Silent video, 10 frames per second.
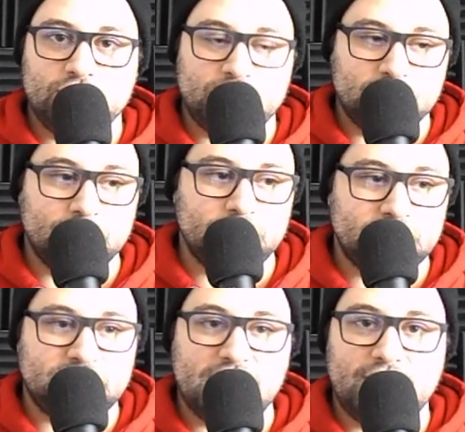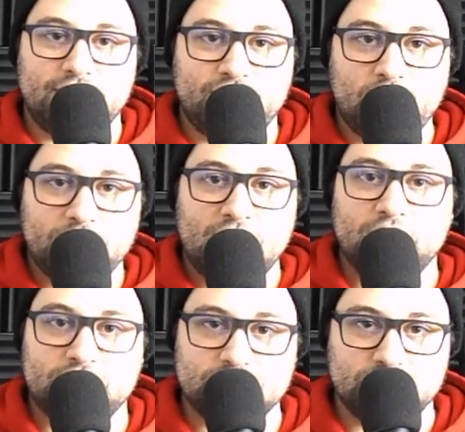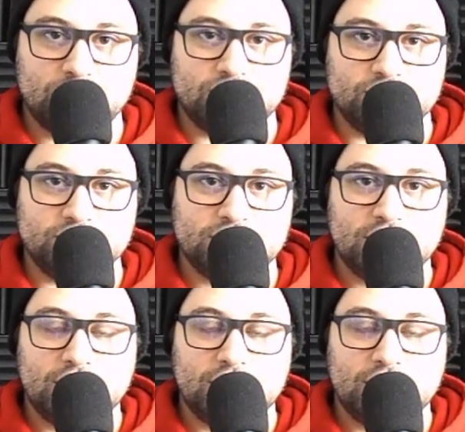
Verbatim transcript: to send four thousand soldiers,